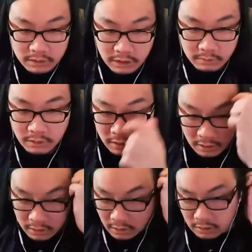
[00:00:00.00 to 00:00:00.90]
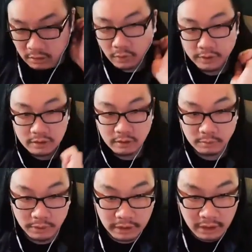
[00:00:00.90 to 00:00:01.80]
Tim is always
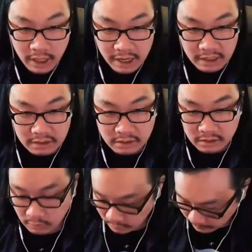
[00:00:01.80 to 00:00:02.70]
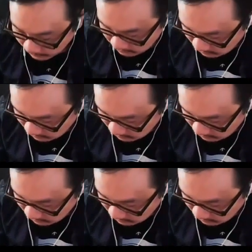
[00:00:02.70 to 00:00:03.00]
bringing the kindness with a bunch